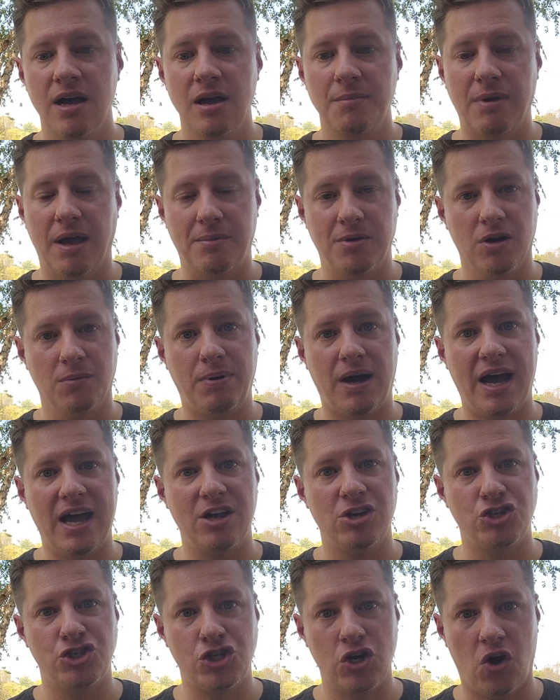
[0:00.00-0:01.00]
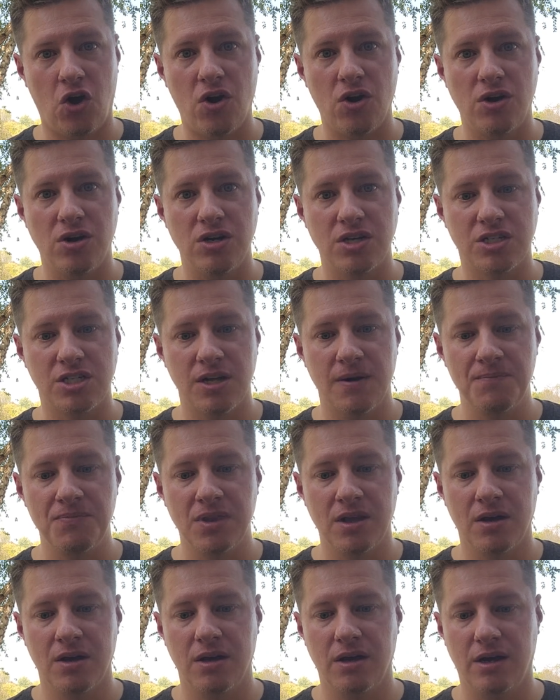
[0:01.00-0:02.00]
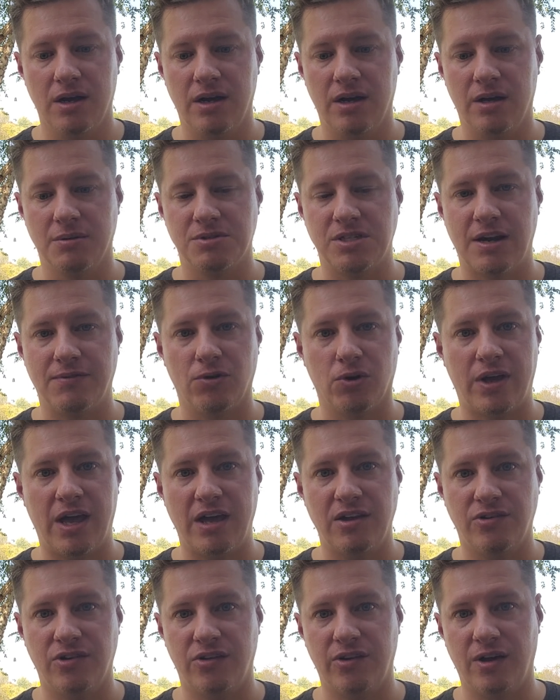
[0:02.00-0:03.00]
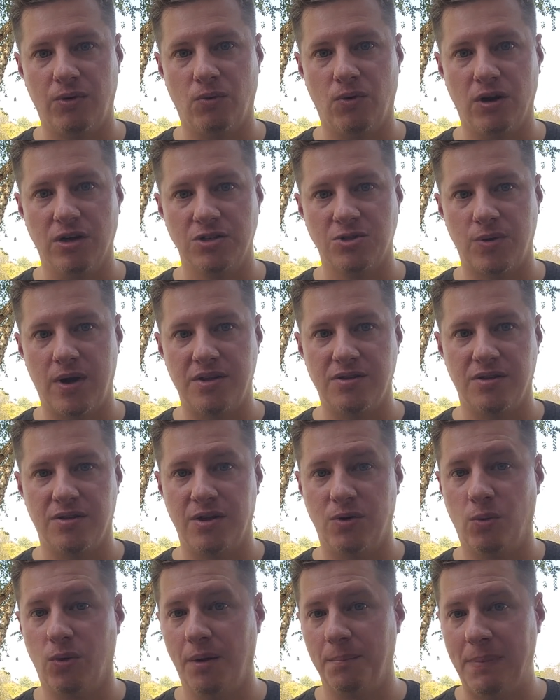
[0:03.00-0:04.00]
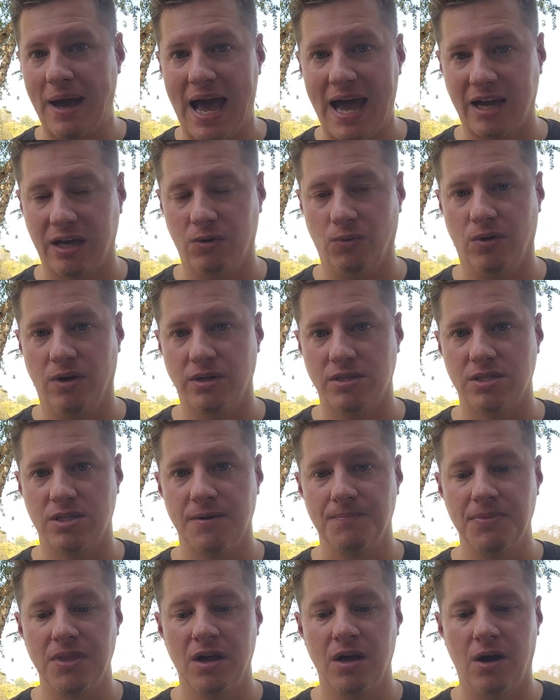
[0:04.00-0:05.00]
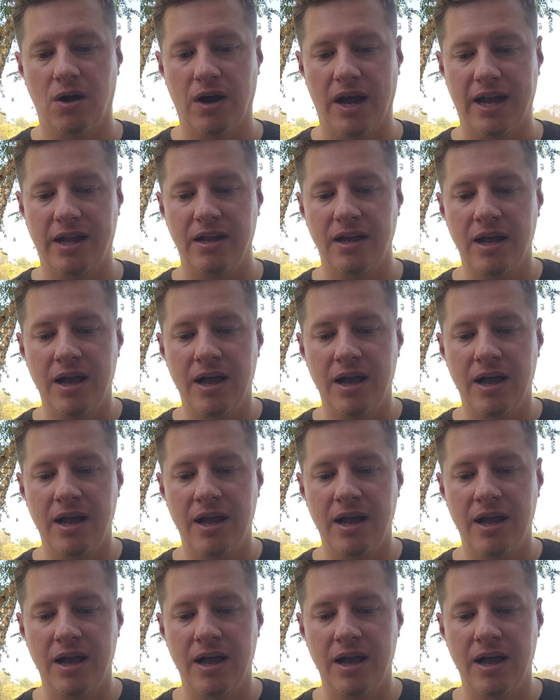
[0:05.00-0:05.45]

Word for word: Maybe you're buying jars, uh, several cases at once rather than one pack at once. All right.